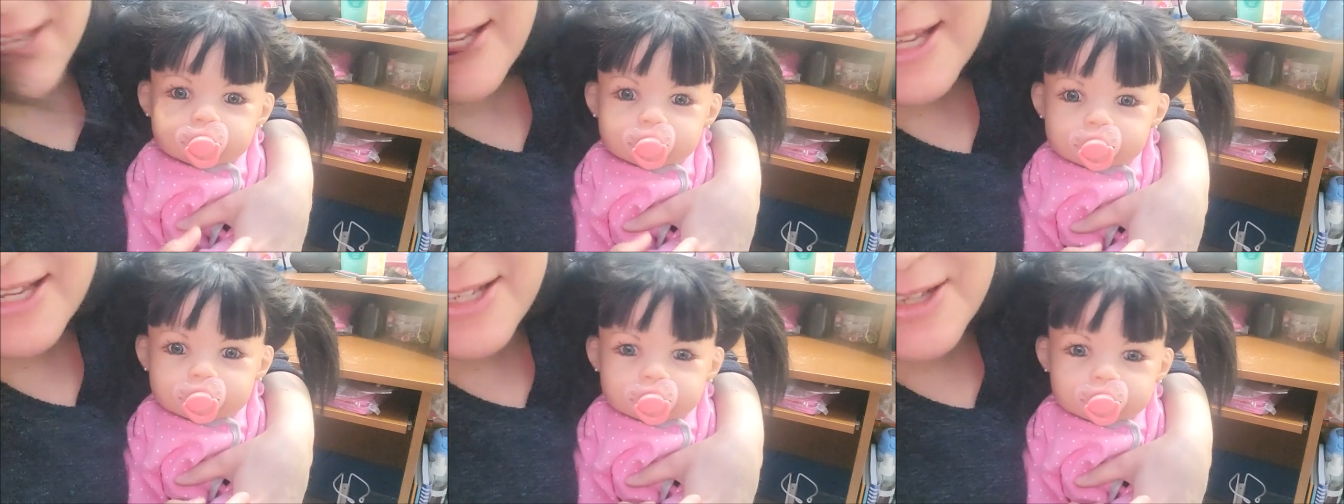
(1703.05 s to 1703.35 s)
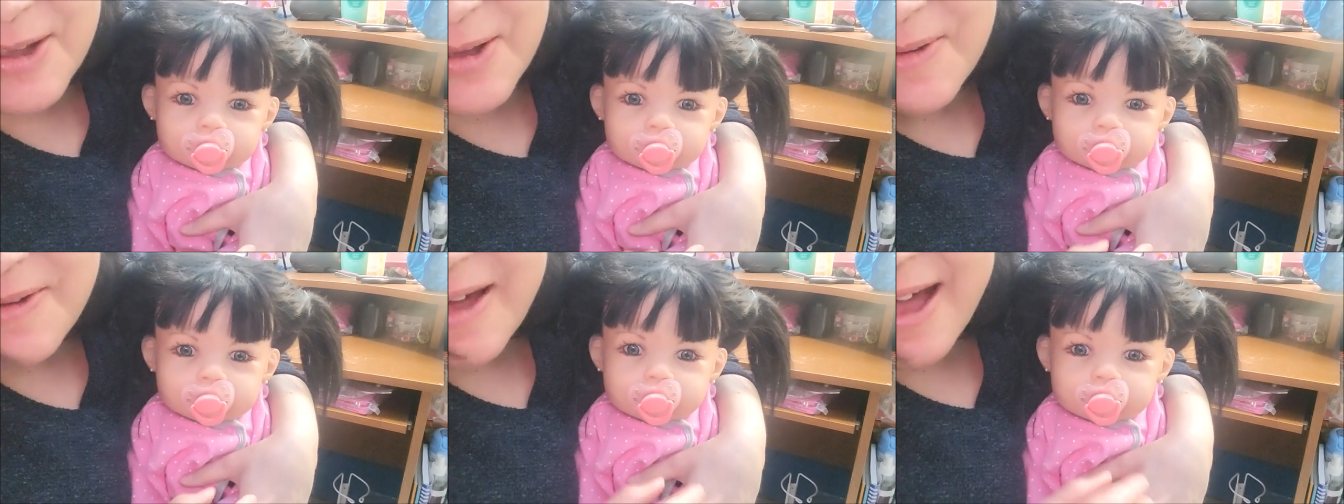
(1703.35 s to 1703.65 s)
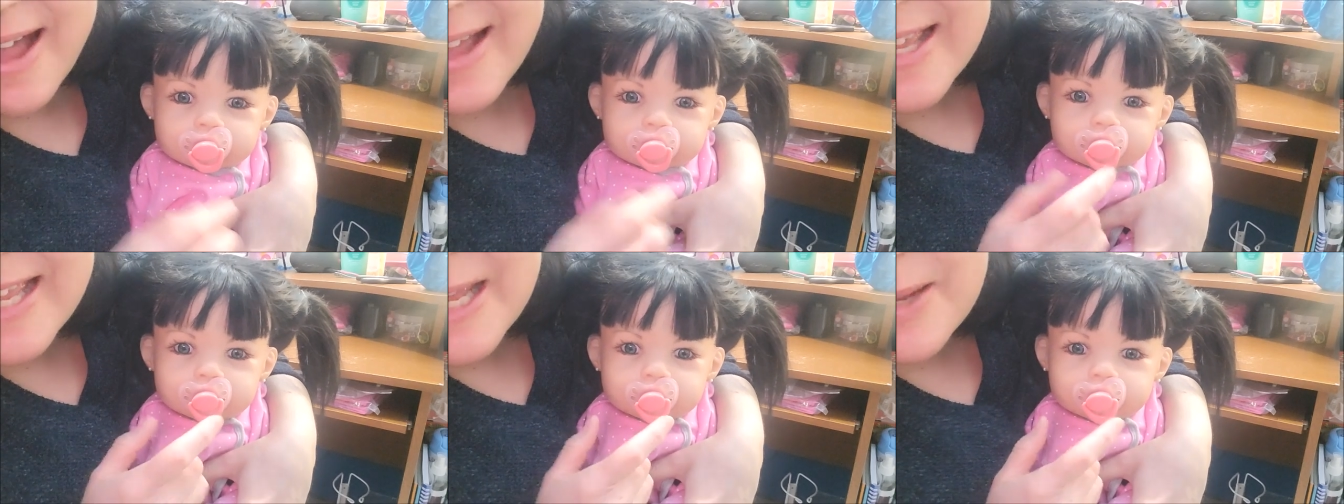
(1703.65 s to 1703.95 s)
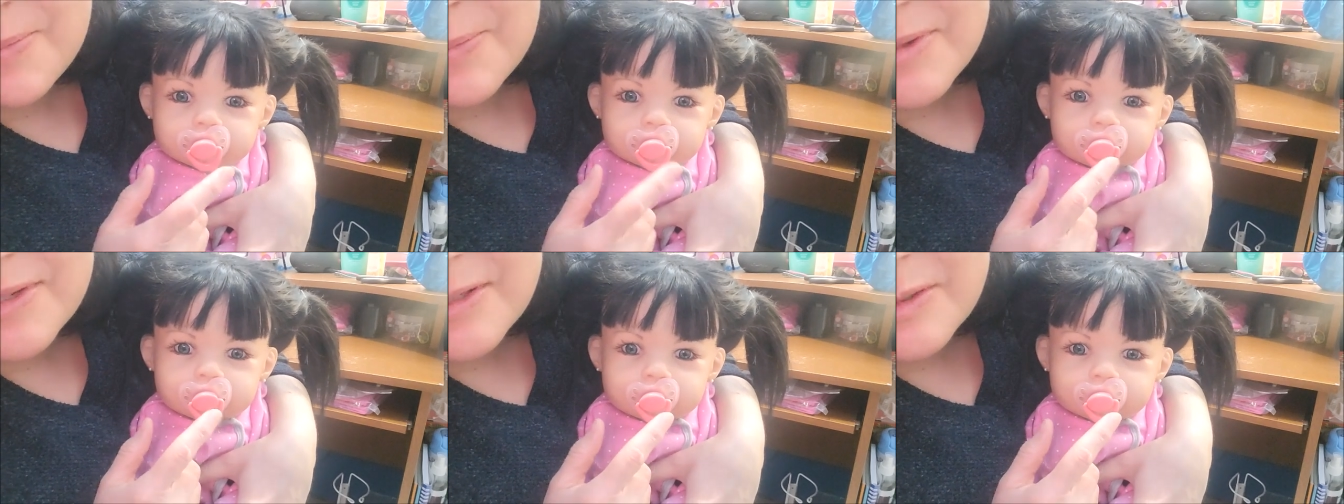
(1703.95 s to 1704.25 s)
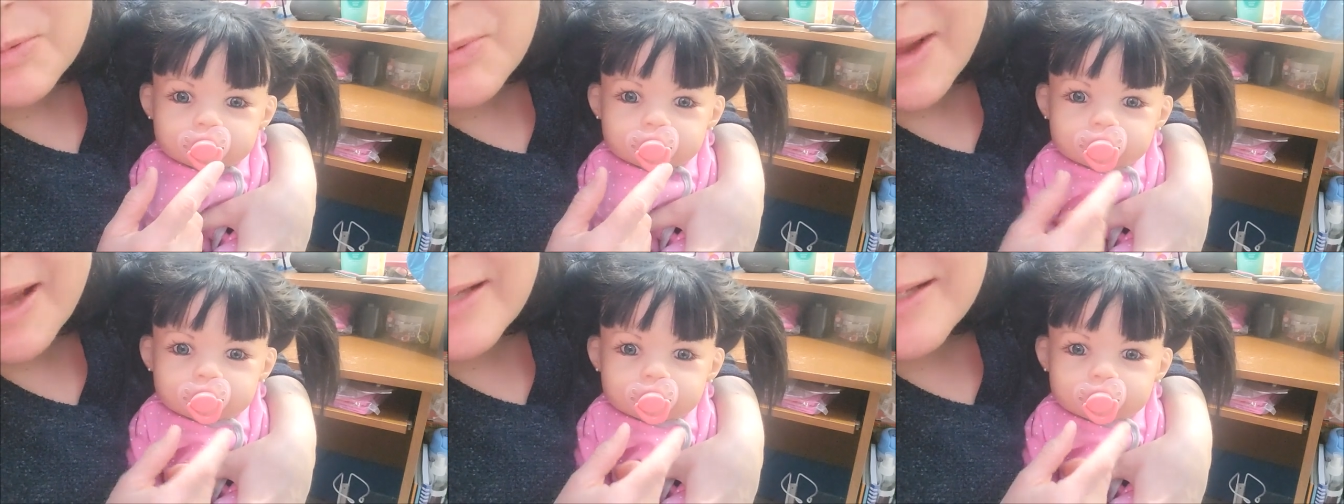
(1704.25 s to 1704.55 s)
You know, I keep
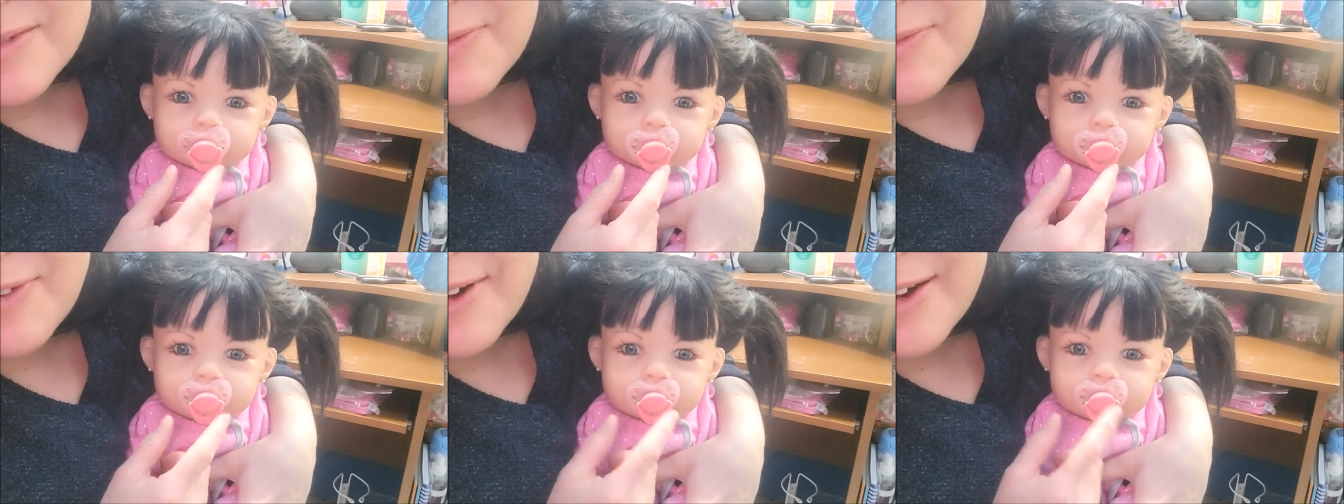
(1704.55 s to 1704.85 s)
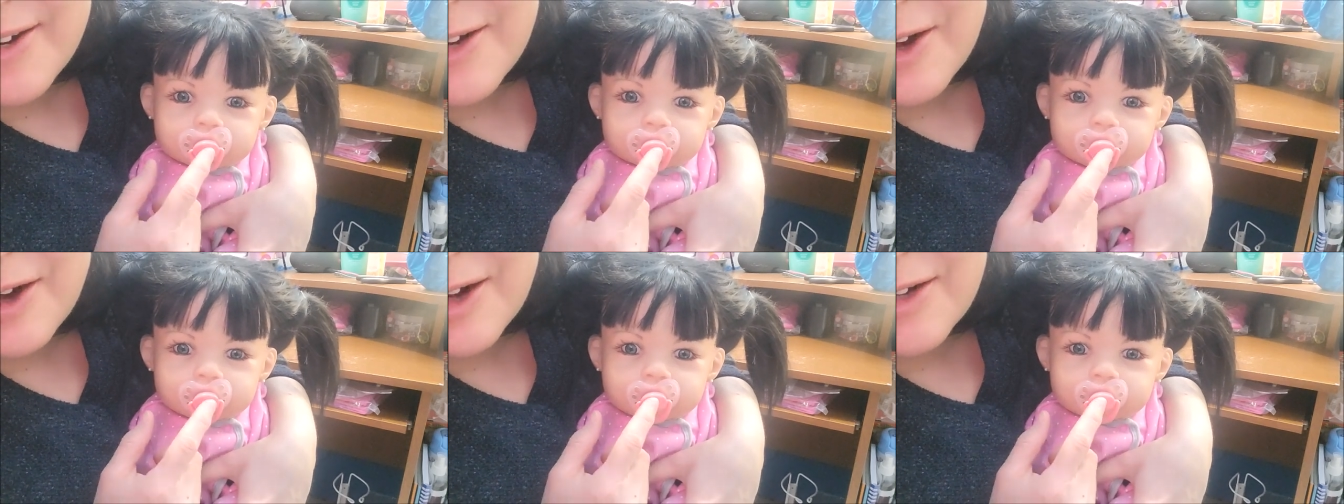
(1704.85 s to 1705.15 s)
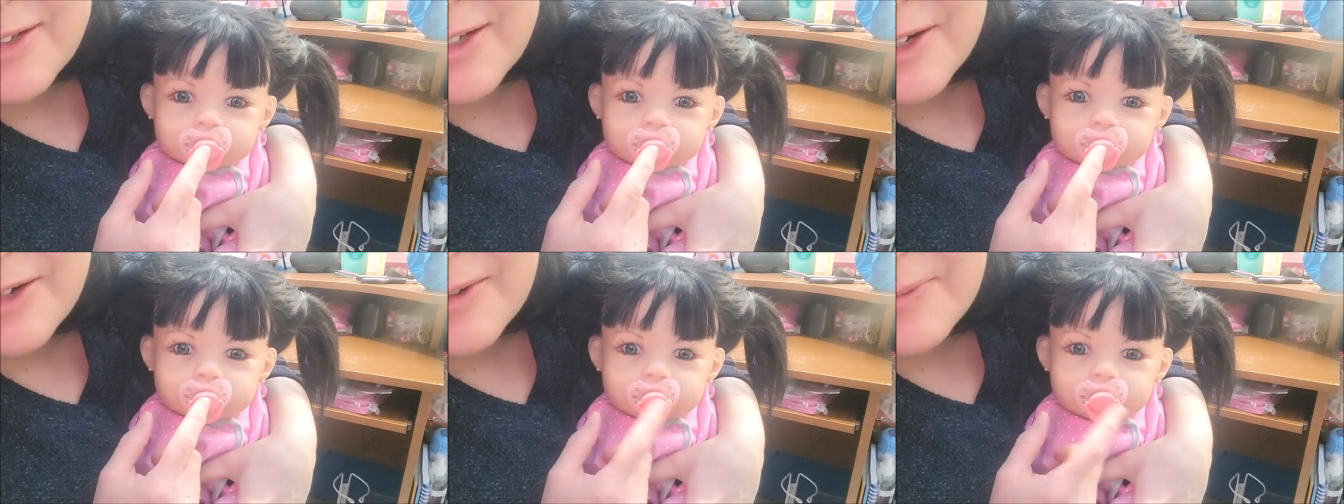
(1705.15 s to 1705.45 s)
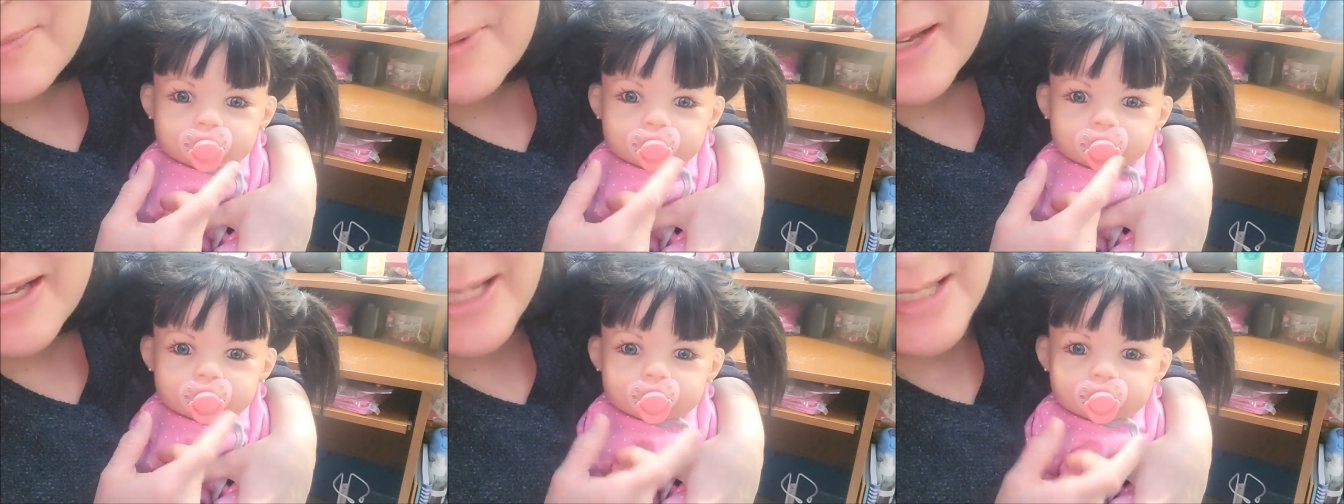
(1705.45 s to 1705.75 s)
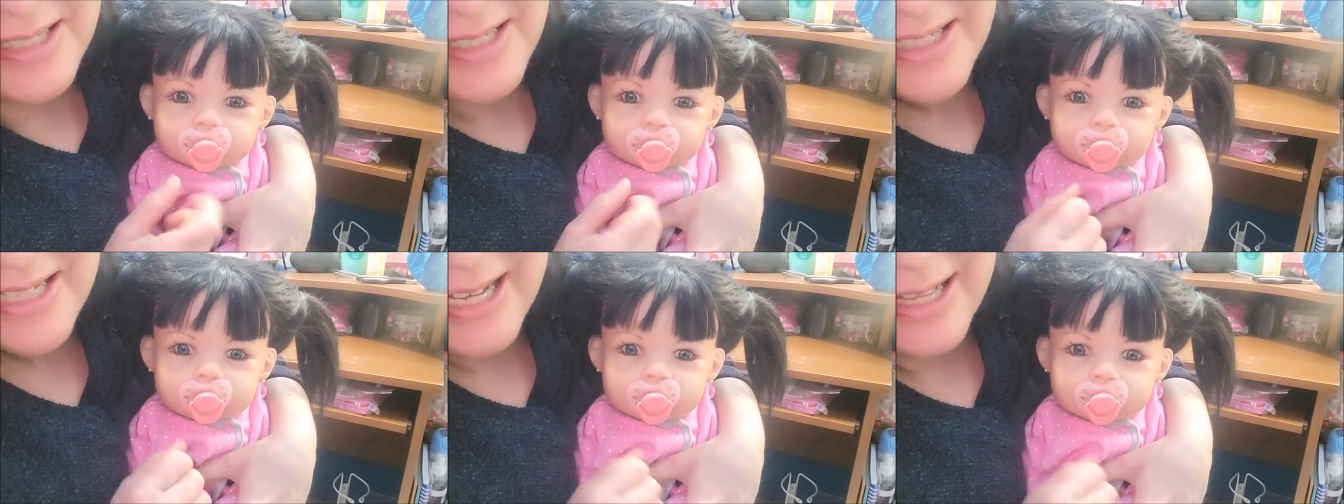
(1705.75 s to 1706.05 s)
this pacifier on her
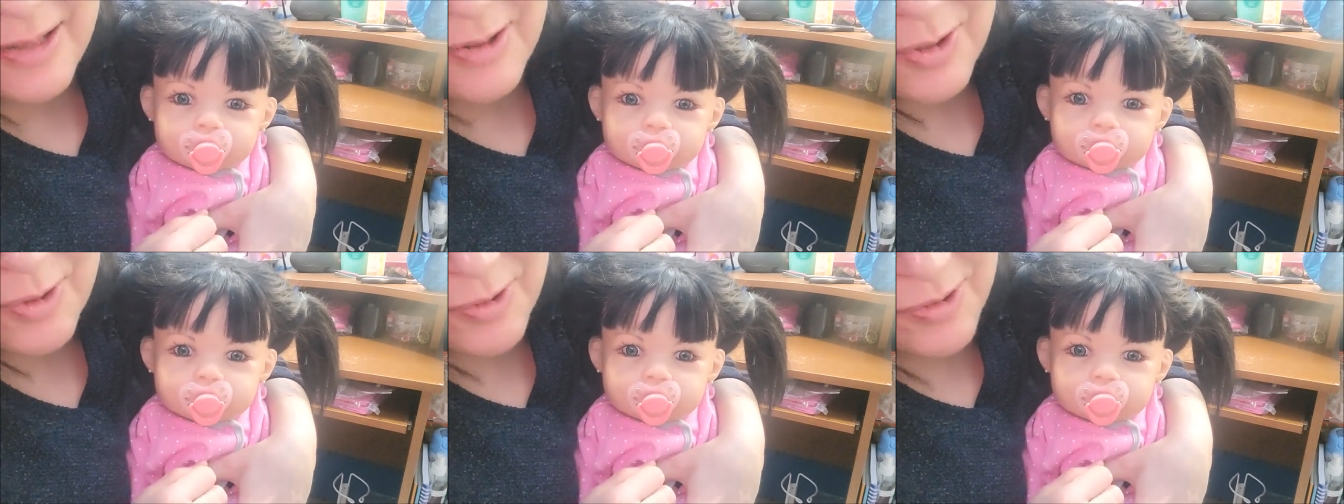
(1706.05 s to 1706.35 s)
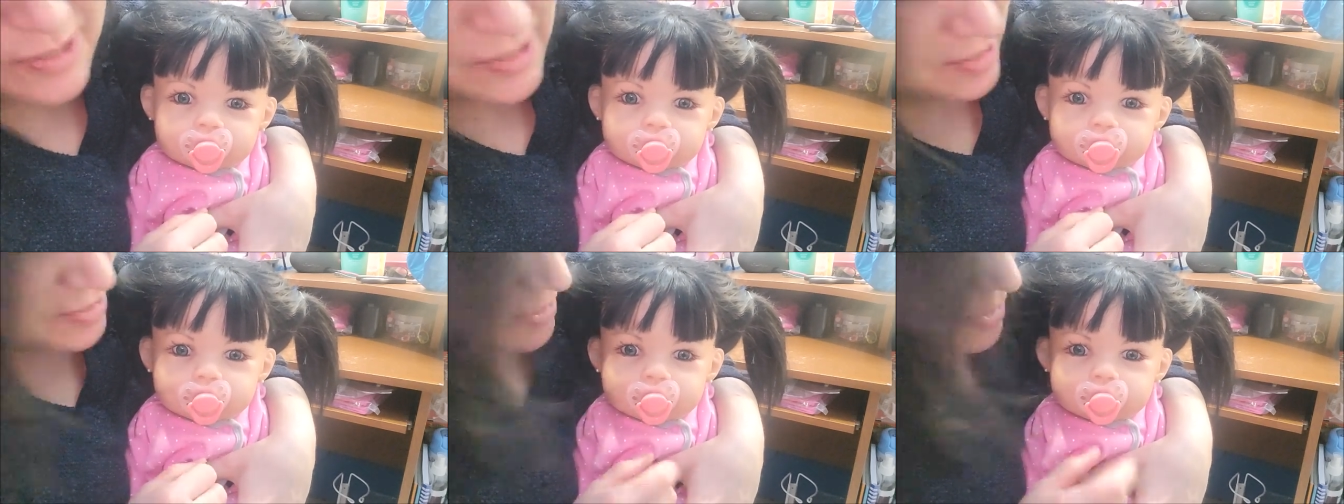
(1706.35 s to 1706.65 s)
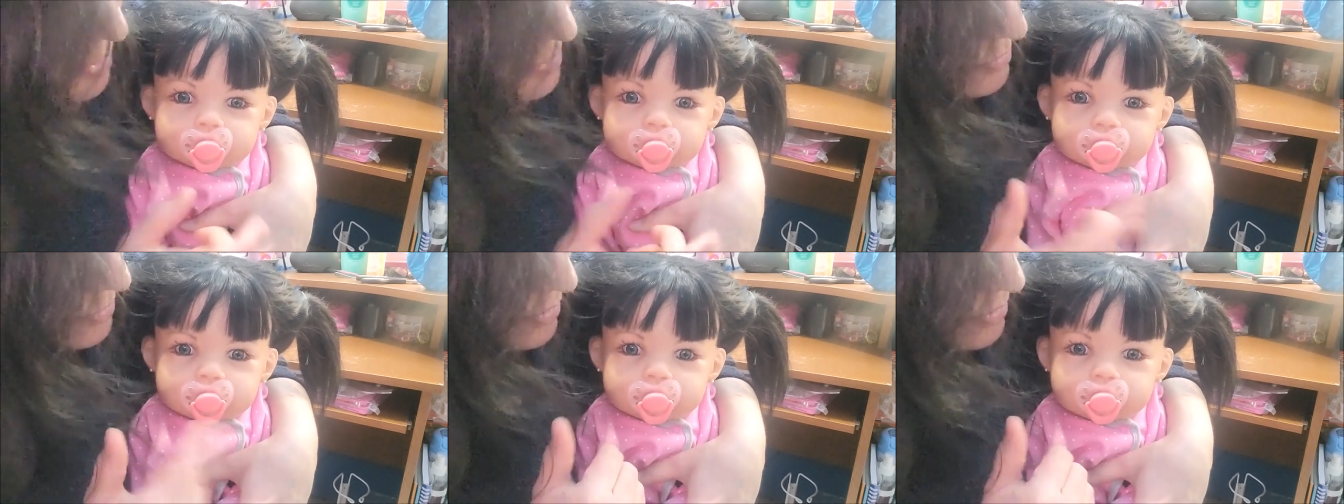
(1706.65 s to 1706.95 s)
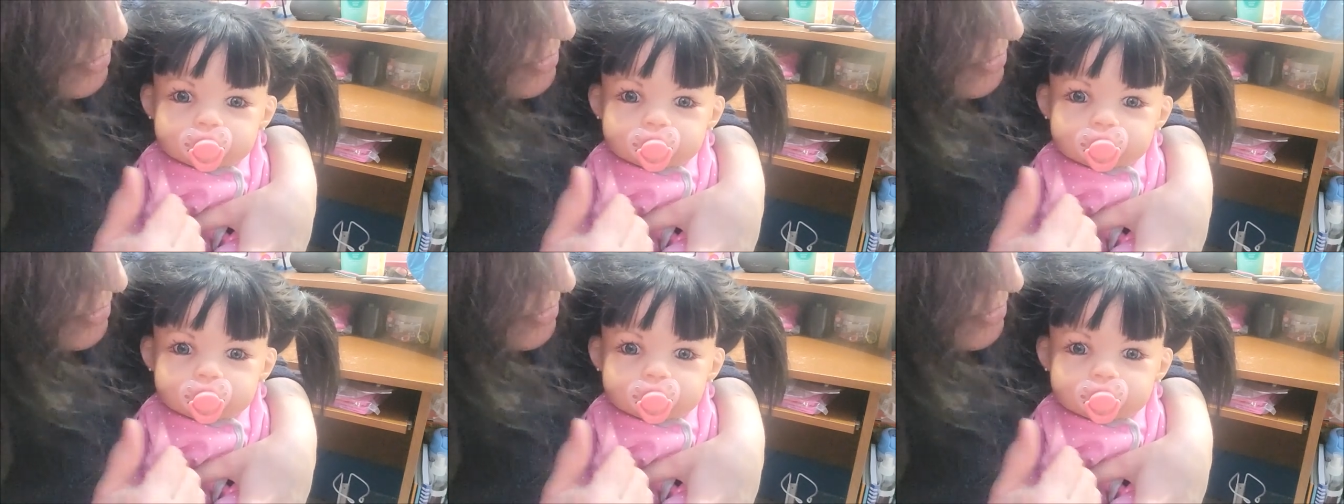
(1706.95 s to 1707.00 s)
because the Elora